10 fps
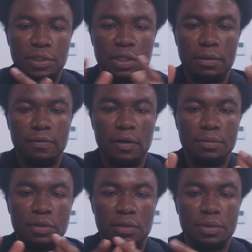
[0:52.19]
type of
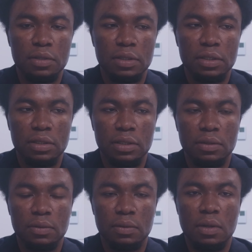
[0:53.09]
app you're building,
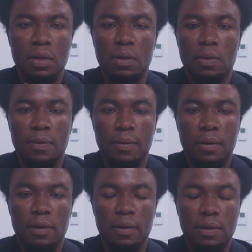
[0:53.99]
and
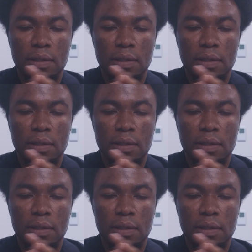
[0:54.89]
or